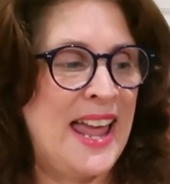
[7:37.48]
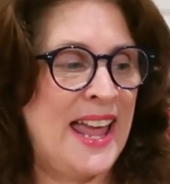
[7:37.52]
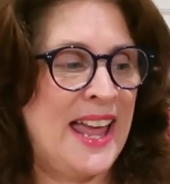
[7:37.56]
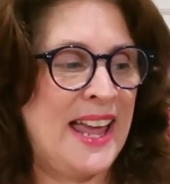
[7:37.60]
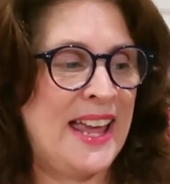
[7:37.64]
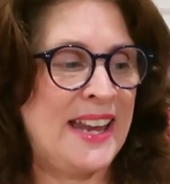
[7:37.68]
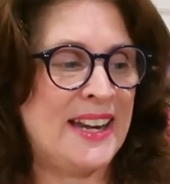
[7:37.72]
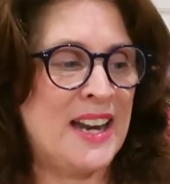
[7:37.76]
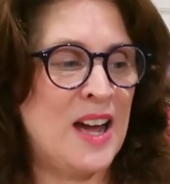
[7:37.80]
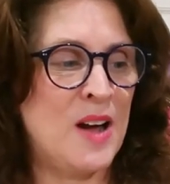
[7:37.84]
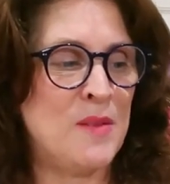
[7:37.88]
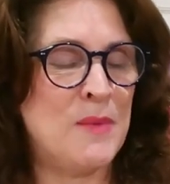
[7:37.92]

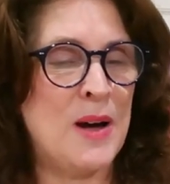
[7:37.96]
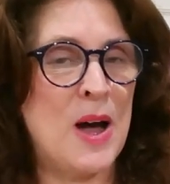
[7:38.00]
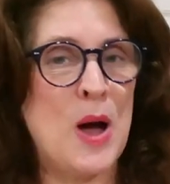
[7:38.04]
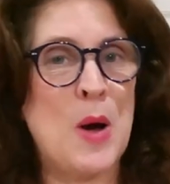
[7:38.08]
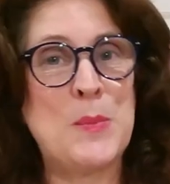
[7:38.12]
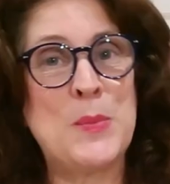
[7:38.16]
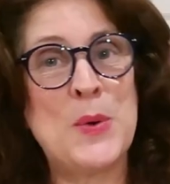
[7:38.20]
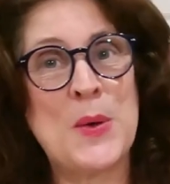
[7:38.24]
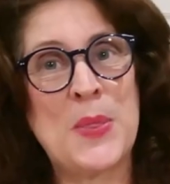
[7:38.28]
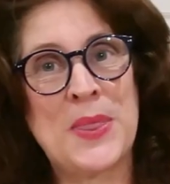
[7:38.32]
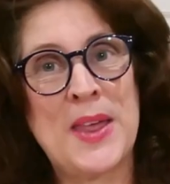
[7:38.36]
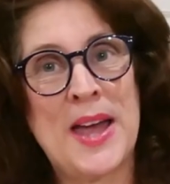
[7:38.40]
and
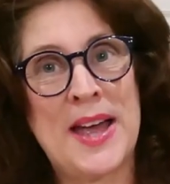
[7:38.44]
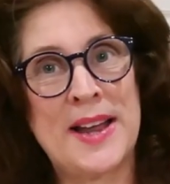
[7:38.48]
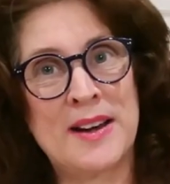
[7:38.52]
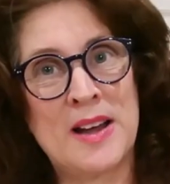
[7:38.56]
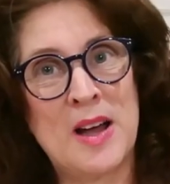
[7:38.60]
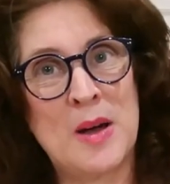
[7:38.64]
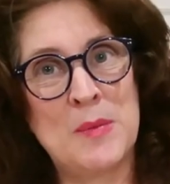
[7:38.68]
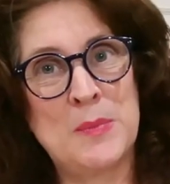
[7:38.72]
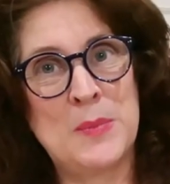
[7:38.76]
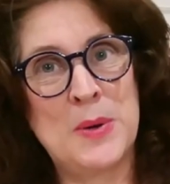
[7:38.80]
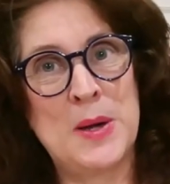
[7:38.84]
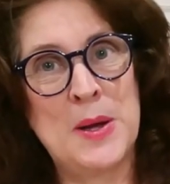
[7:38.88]
I'll put
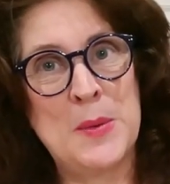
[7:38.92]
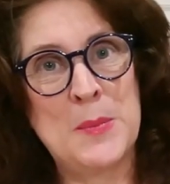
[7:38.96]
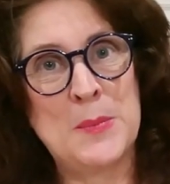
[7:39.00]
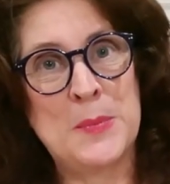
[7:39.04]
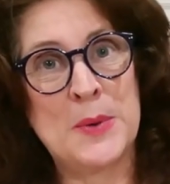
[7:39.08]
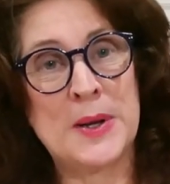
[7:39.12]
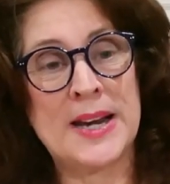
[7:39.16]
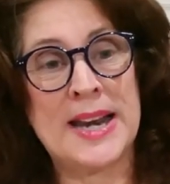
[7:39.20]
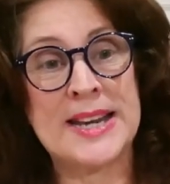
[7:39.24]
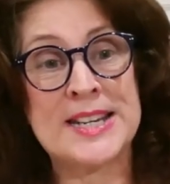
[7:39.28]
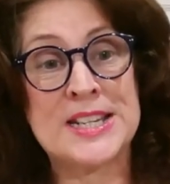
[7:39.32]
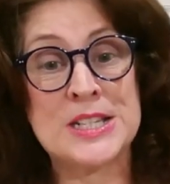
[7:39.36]
that up.
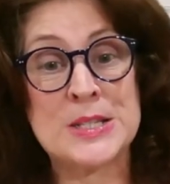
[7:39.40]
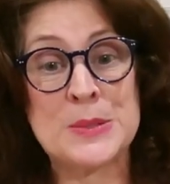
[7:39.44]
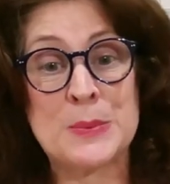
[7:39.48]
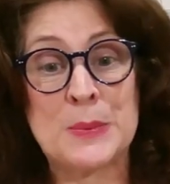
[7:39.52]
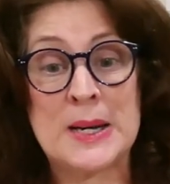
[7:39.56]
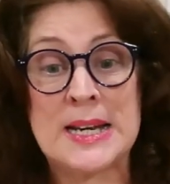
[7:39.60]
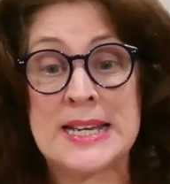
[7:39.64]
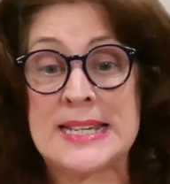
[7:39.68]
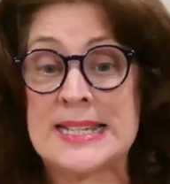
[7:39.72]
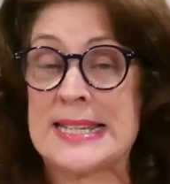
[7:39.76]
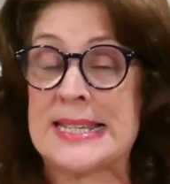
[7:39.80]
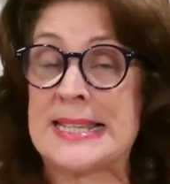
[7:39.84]
But I just
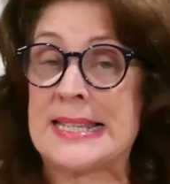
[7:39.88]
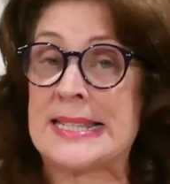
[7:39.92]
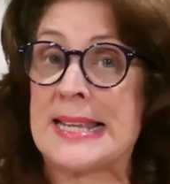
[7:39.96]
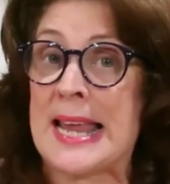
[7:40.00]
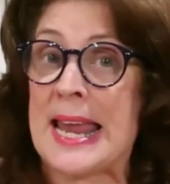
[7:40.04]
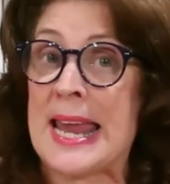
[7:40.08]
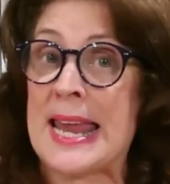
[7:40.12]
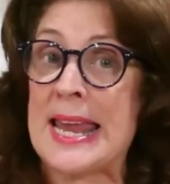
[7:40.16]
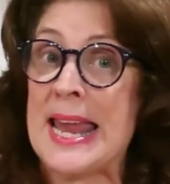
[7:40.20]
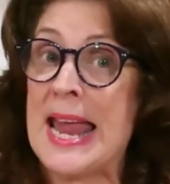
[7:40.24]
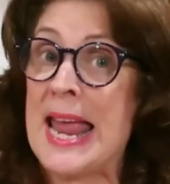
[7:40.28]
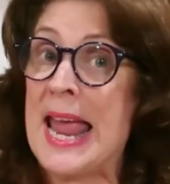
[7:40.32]
wanted to
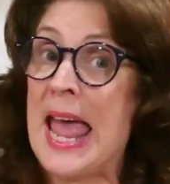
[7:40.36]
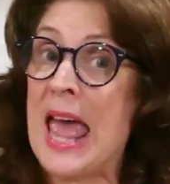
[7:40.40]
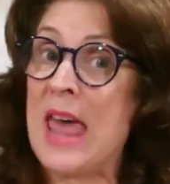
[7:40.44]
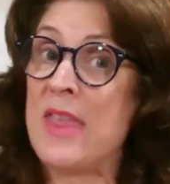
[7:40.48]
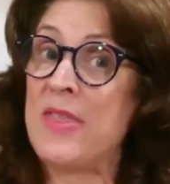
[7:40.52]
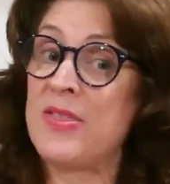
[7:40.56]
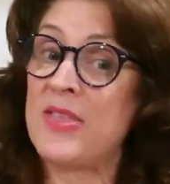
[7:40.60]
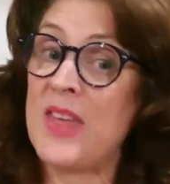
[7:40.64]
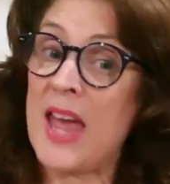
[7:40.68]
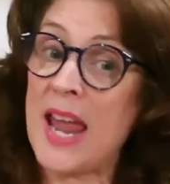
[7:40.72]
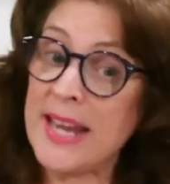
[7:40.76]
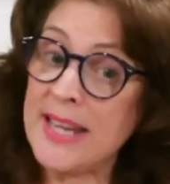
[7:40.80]
say
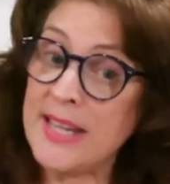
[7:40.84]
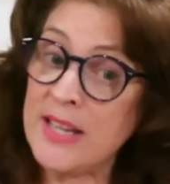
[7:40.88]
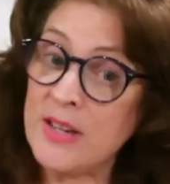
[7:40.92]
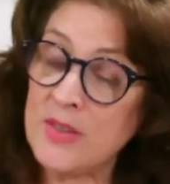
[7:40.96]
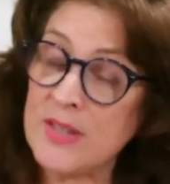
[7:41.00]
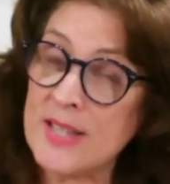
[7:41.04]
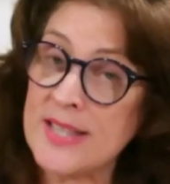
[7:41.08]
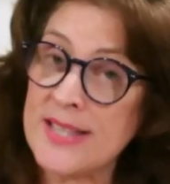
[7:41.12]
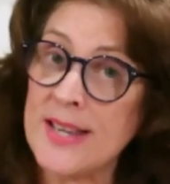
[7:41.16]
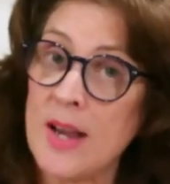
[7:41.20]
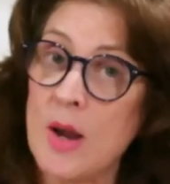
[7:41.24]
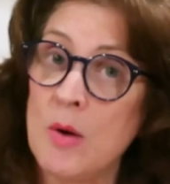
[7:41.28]
thank
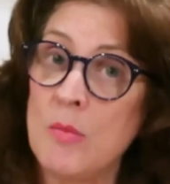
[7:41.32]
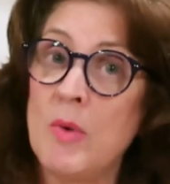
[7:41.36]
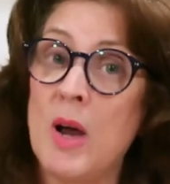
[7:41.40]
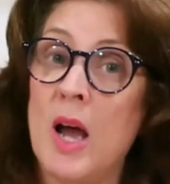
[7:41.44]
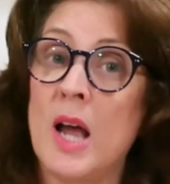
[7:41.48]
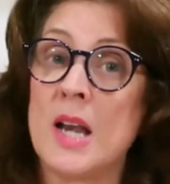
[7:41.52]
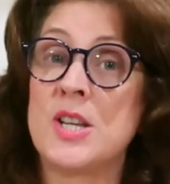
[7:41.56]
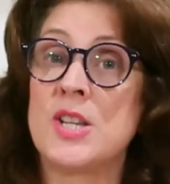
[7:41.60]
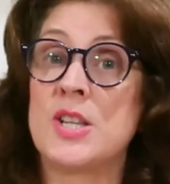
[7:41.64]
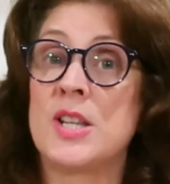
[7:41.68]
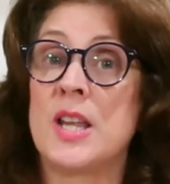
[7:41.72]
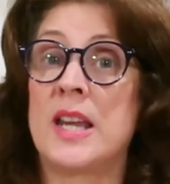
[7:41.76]
you so
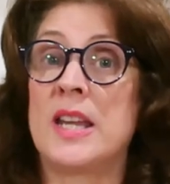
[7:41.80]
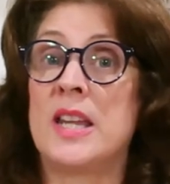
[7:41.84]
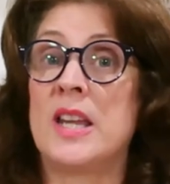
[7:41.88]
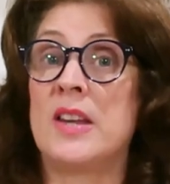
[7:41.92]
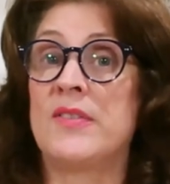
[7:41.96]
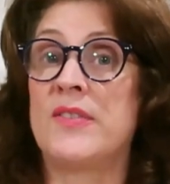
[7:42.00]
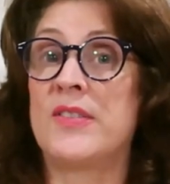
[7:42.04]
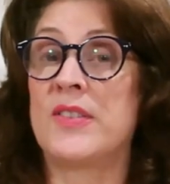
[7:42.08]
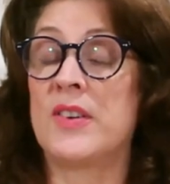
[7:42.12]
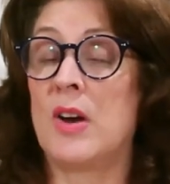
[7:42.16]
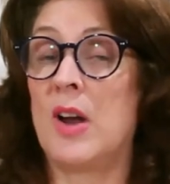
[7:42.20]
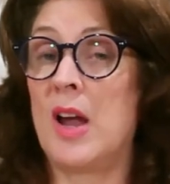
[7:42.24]
much. Thank
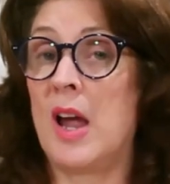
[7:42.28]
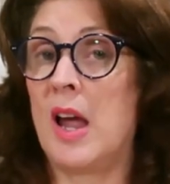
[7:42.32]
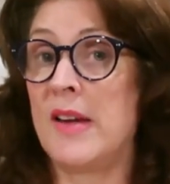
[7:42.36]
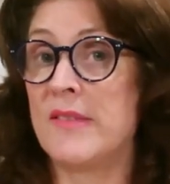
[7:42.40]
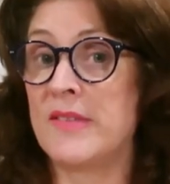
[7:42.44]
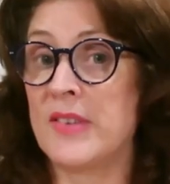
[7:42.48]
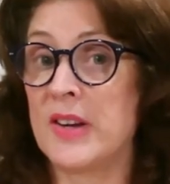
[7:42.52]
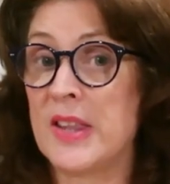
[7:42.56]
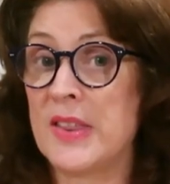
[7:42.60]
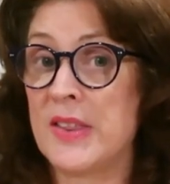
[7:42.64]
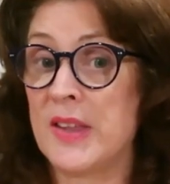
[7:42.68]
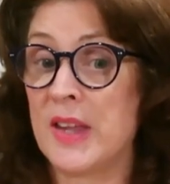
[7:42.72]
you for
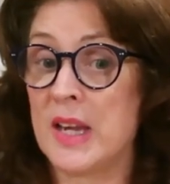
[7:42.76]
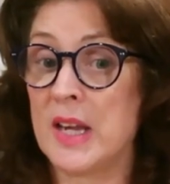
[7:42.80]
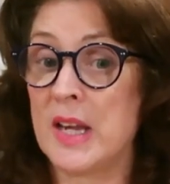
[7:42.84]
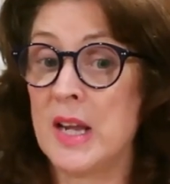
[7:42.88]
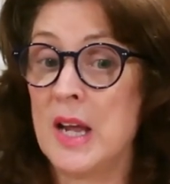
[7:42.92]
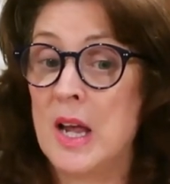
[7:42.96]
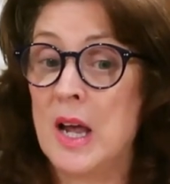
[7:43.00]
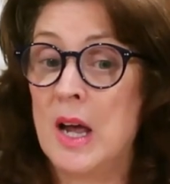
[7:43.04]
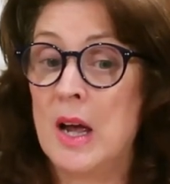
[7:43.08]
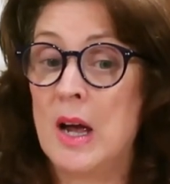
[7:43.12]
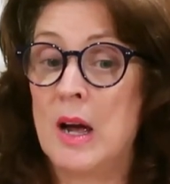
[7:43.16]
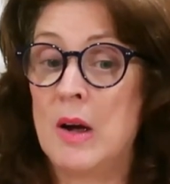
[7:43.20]

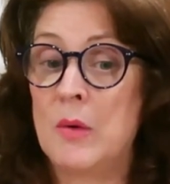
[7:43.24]
everything.